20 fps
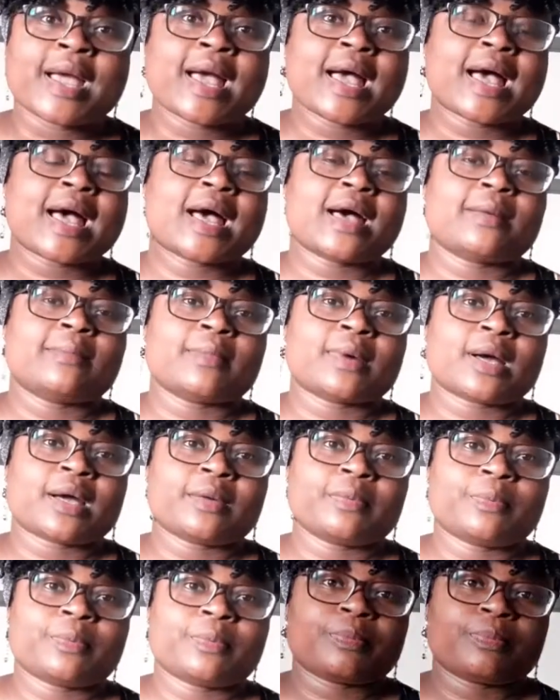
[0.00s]
I
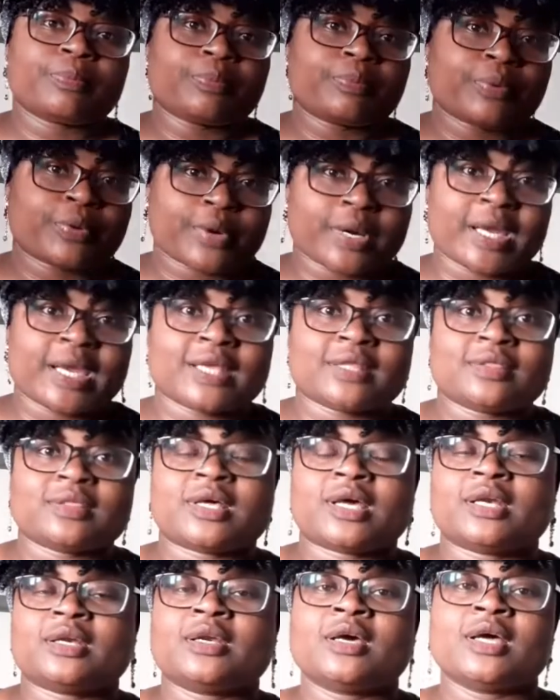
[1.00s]
pray
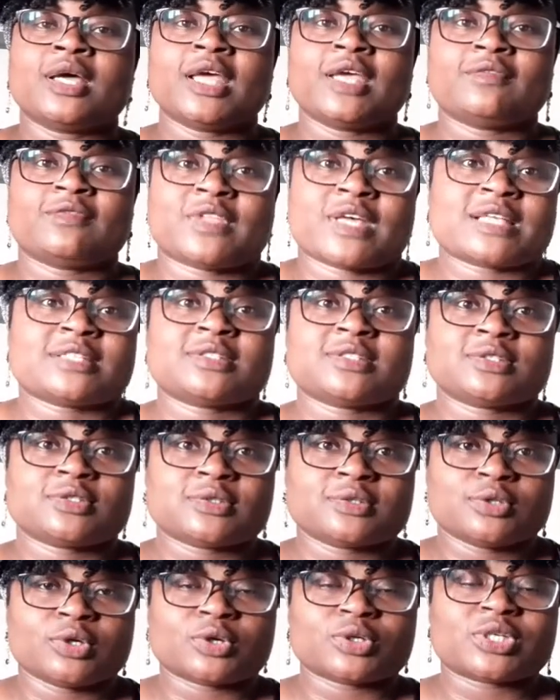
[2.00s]
that if that's
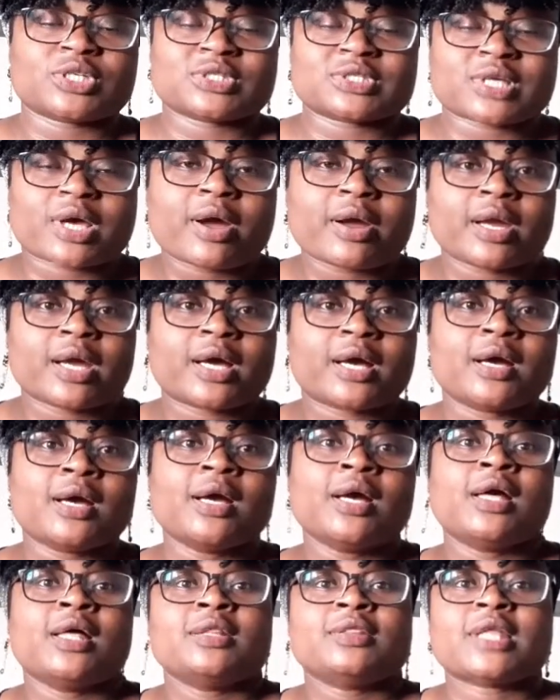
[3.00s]
your desire,
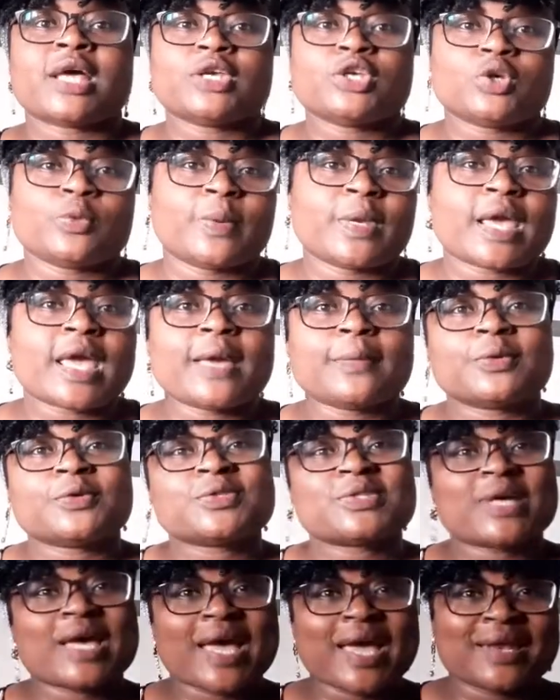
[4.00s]
that you be able
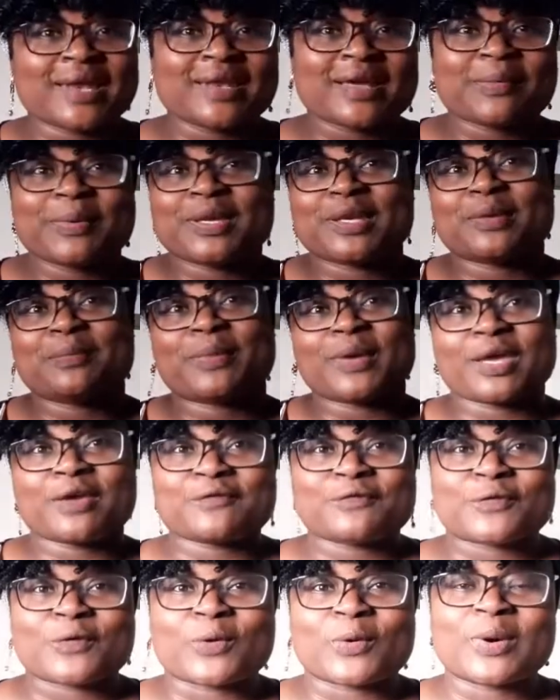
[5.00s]
to end up in the Big
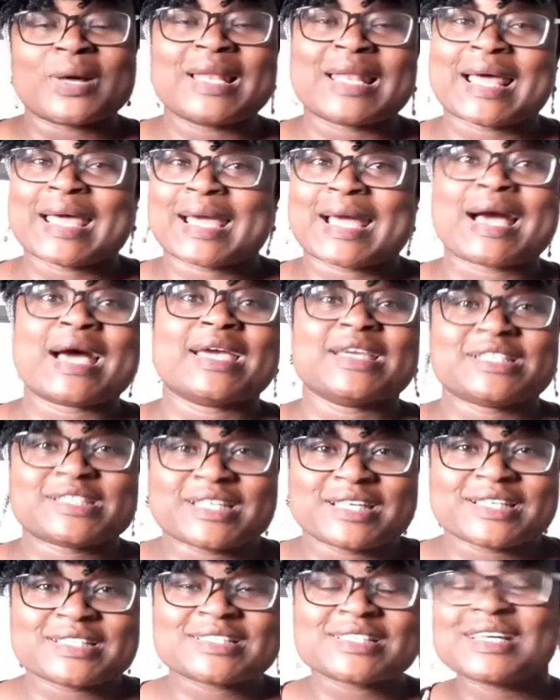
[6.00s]
Four like I
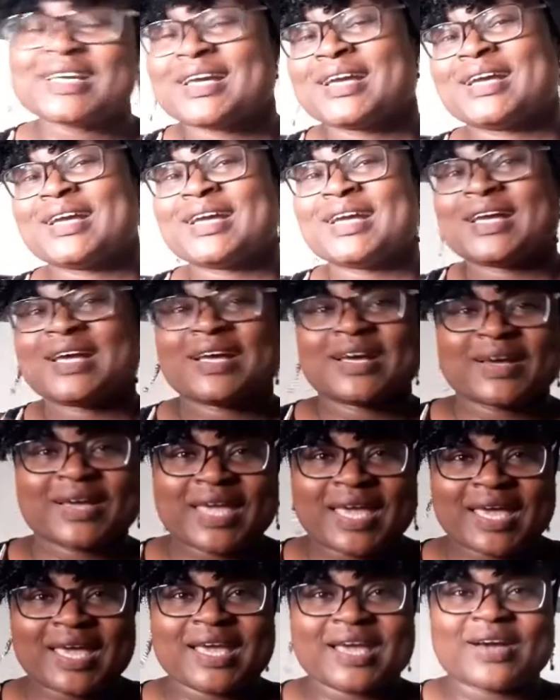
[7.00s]
did.
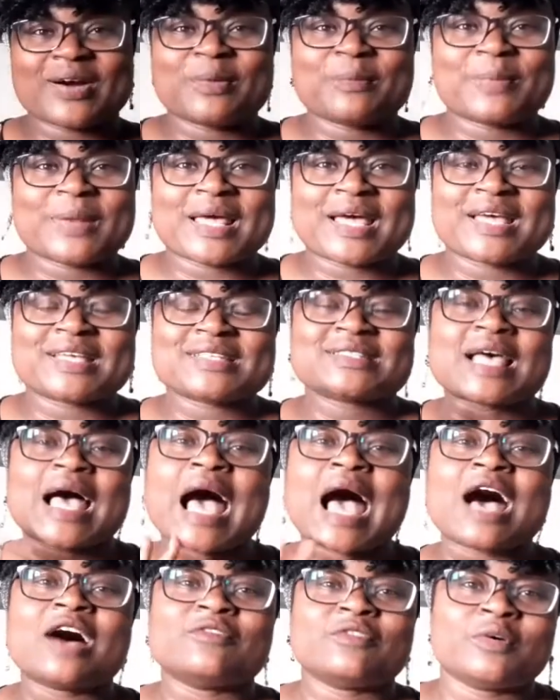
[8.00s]
Okay, God bless.
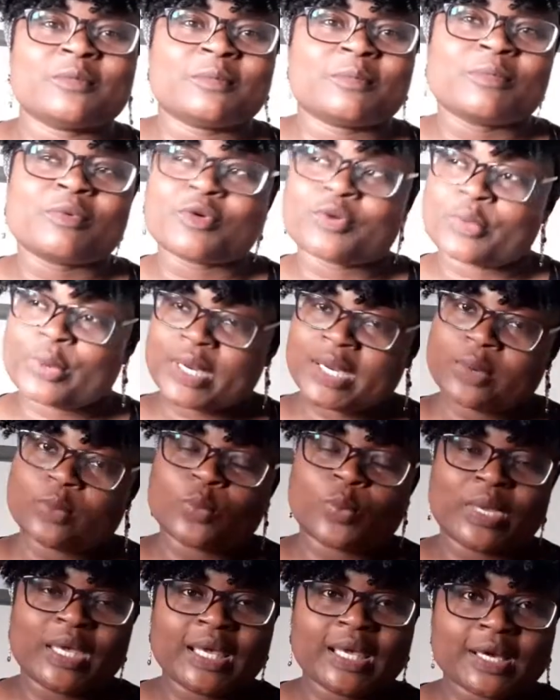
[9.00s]
Have a great
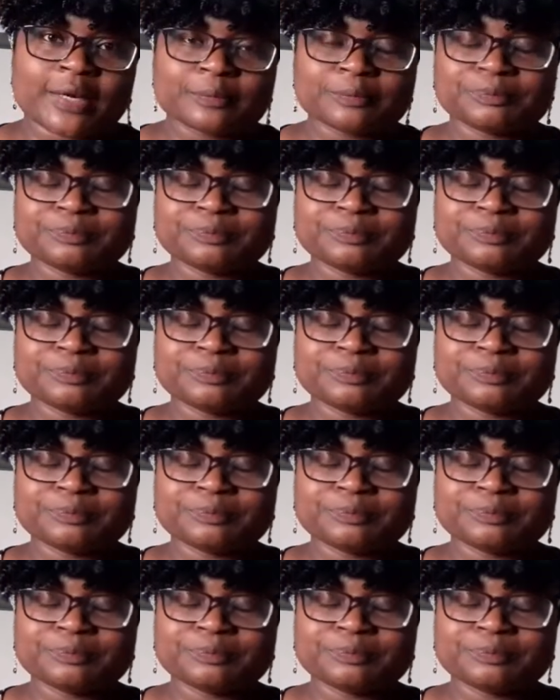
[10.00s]
week.